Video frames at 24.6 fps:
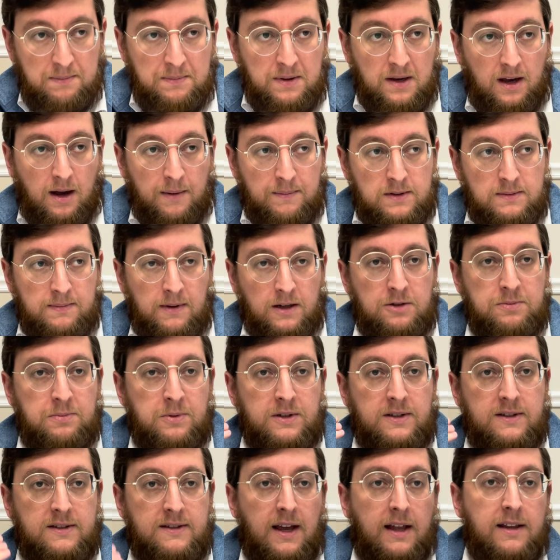becomes much
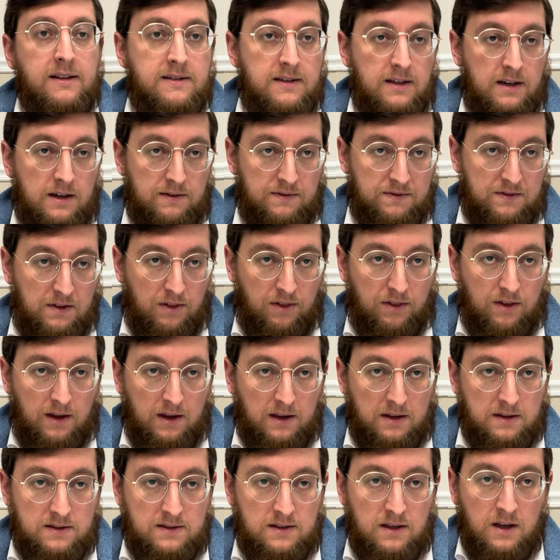more sensitive to
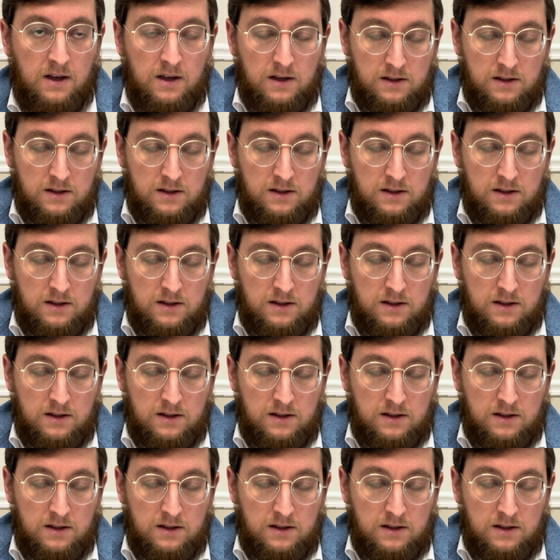things.